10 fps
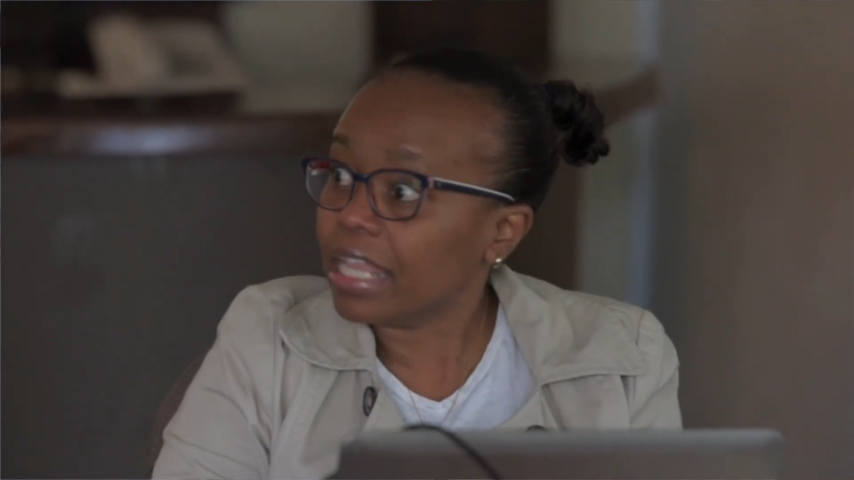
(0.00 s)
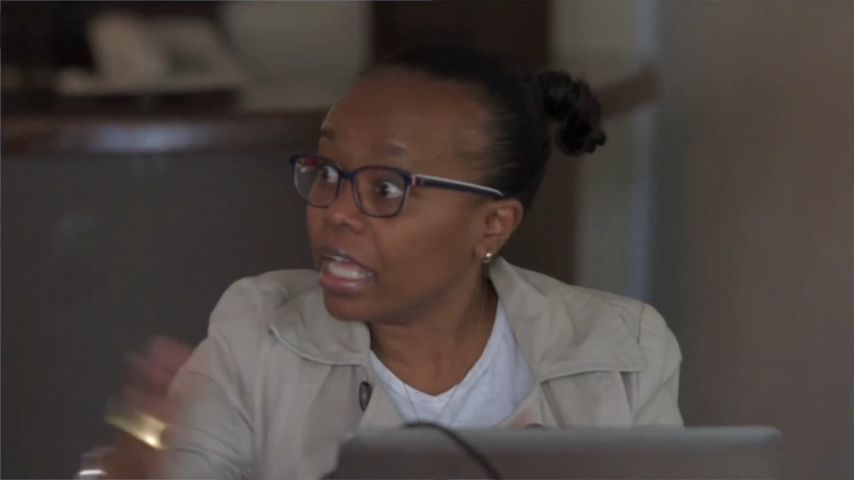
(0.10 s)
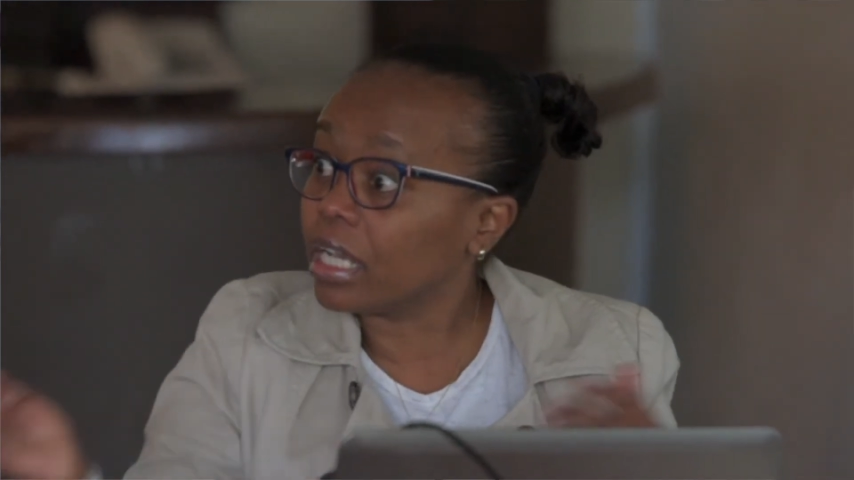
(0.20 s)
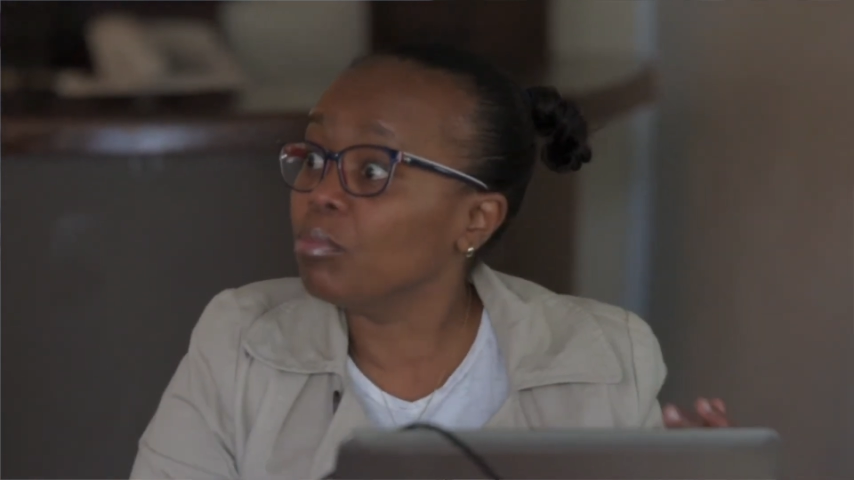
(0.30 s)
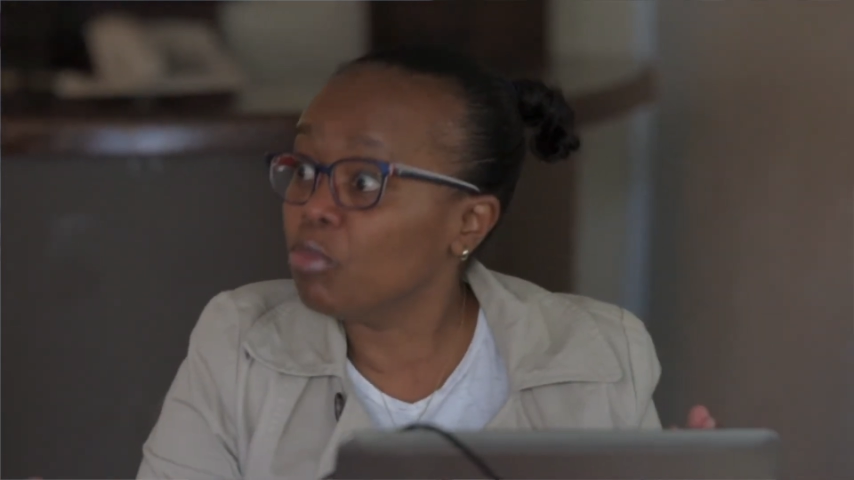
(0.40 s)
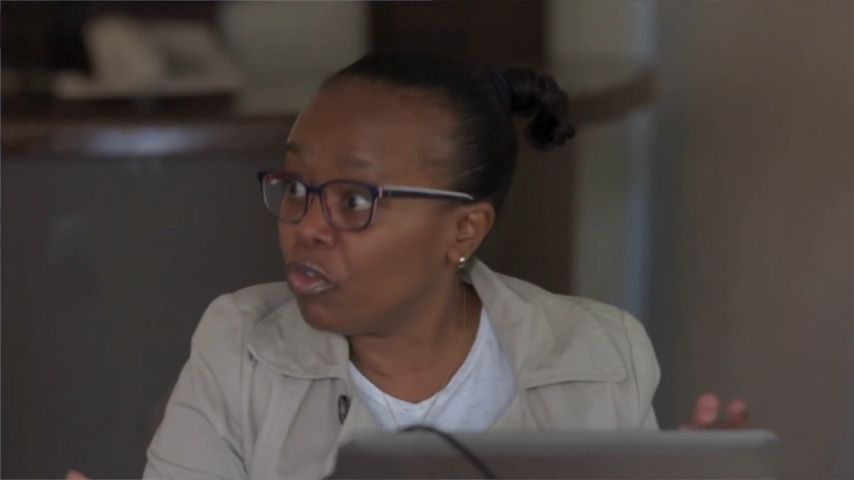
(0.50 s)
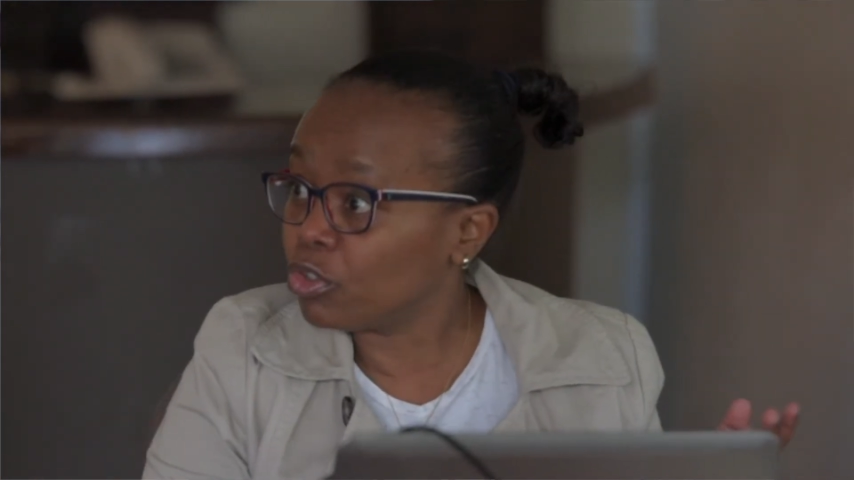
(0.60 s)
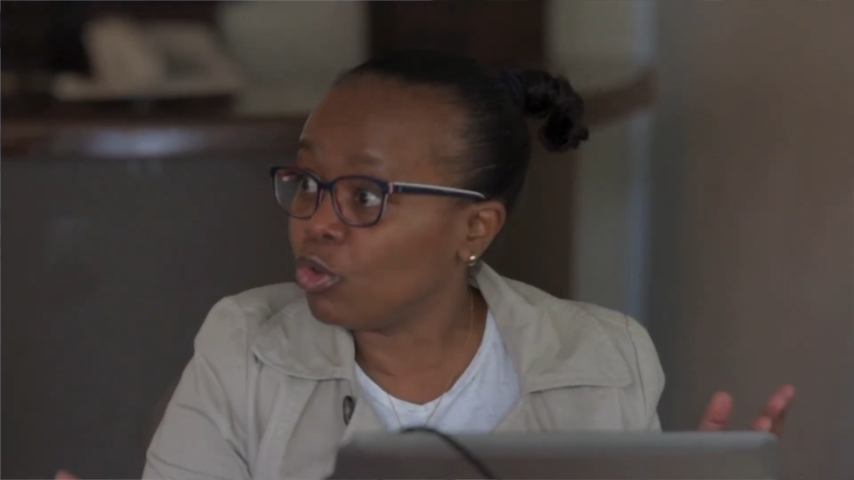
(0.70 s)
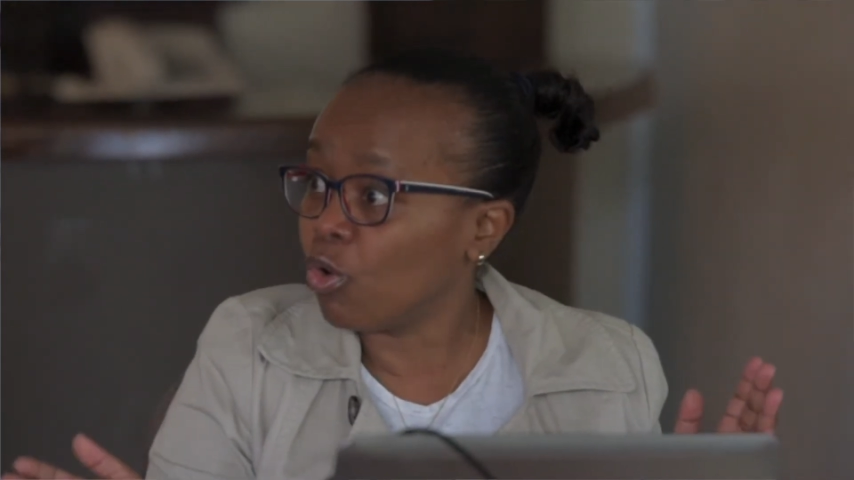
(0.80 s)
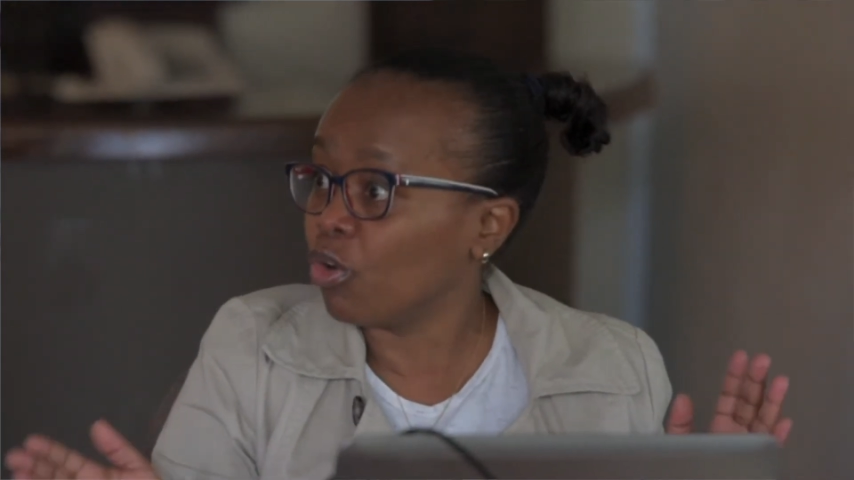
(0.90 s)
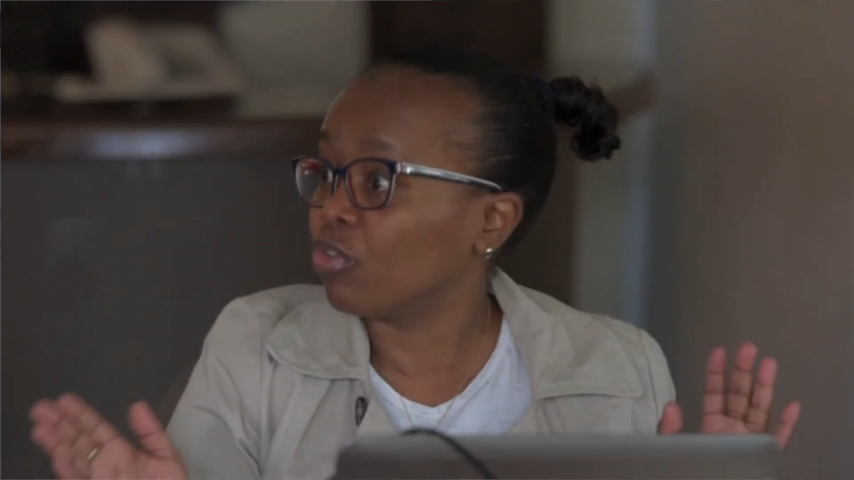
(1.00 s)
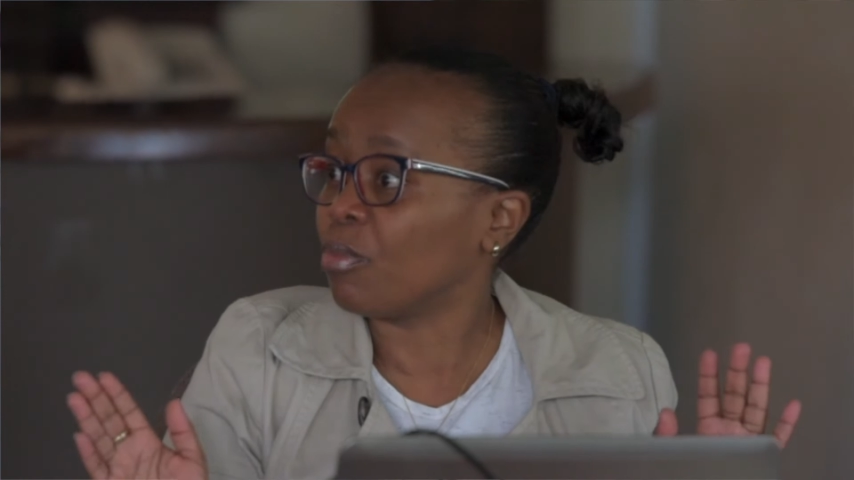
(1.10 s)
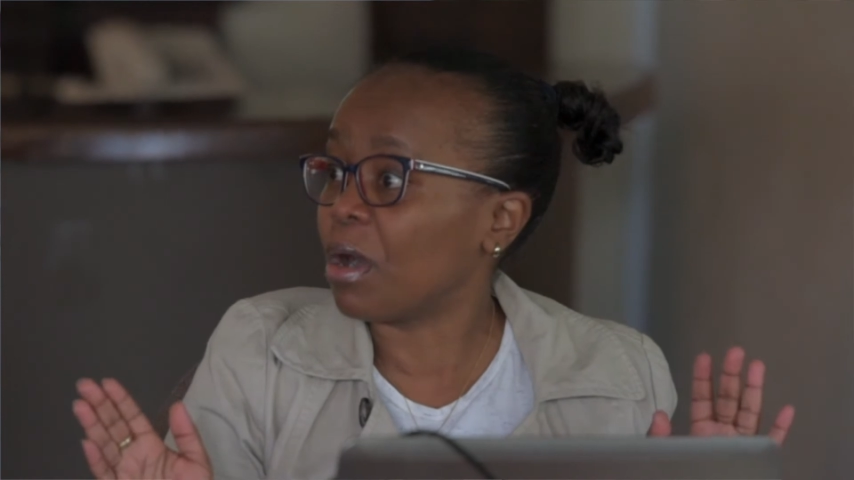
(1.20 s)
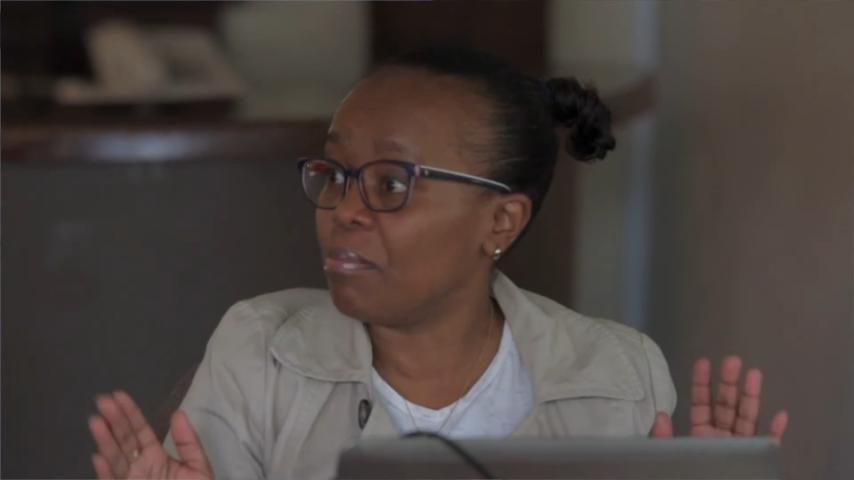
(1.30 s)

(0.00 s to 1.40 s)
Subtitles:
because now if you review who's